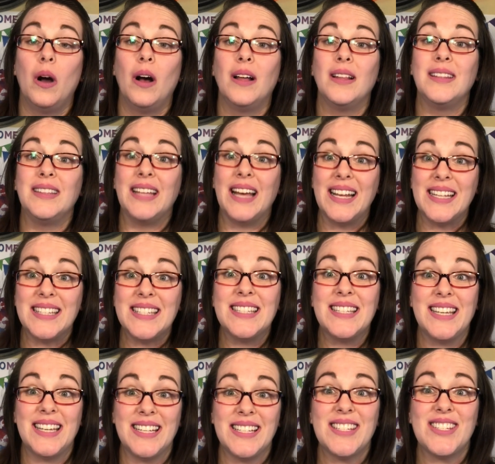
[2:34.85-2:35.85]
let's
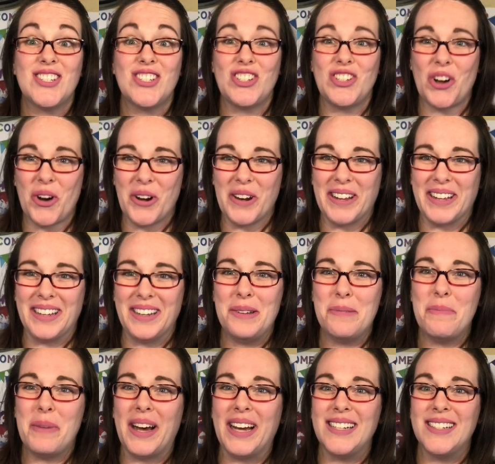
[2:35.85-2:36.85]
get
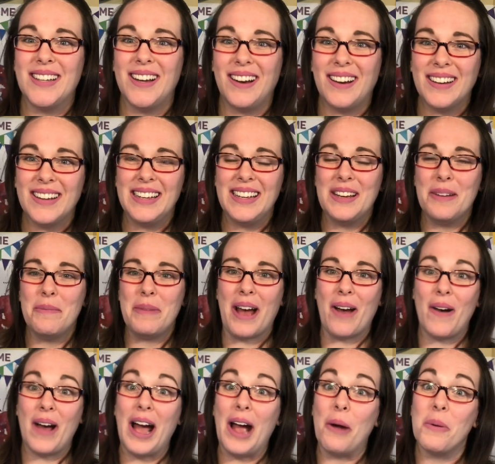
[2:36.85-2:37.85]
started by talking
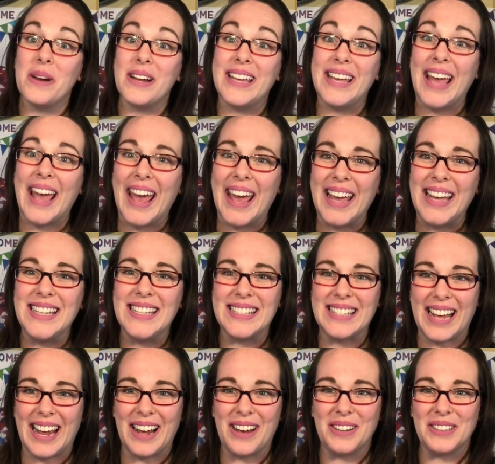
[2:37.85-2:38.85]
about our K
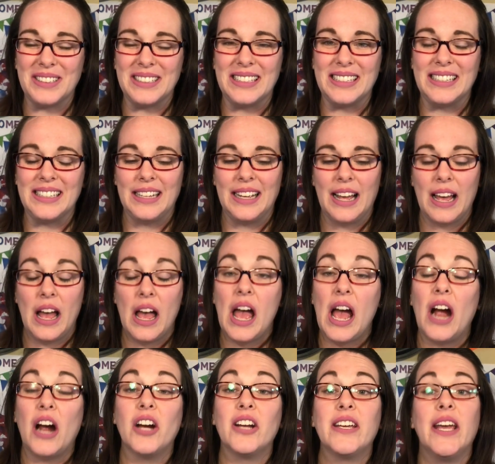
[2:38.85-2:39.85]
sound.
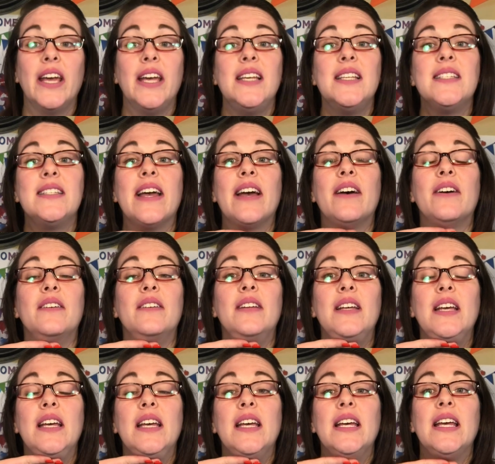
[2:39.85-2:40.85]
Our K sound
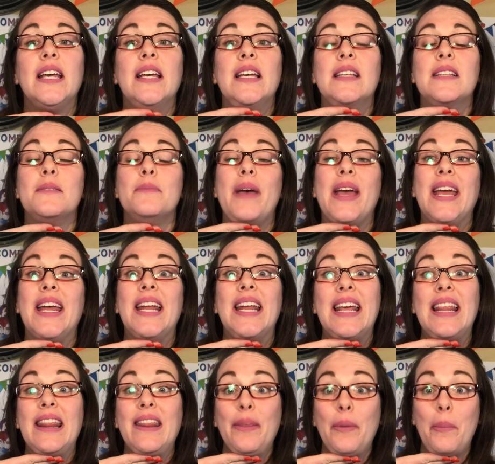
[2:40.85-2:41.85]
is made
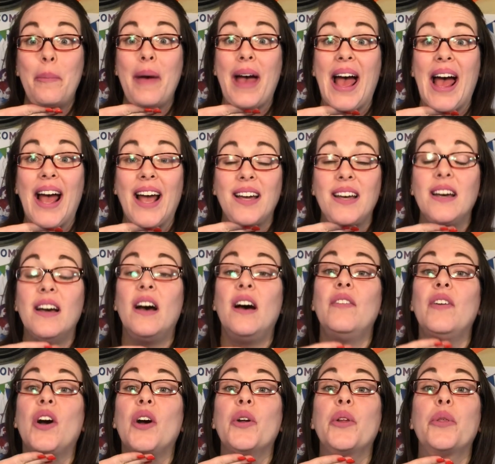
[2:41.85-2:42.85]
in the back
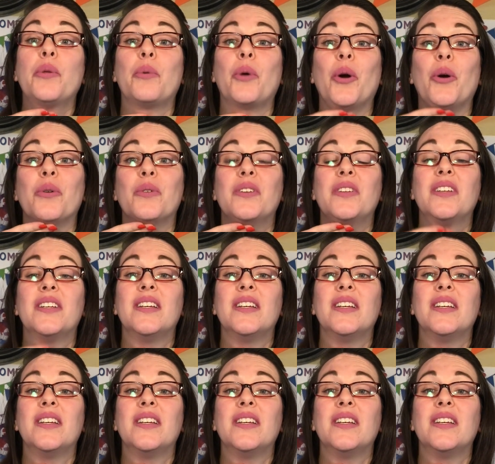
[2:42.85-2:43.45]
of our throat.